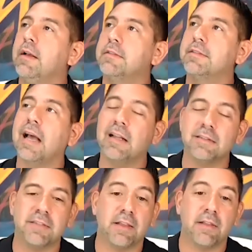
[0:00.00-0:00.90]

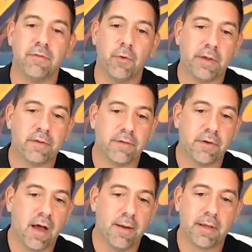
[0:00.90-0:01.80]
silencing the voice of a
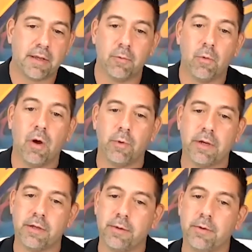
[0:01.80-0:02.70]
comic and what we
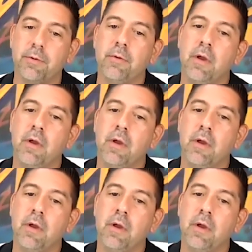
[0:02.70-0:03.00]
do.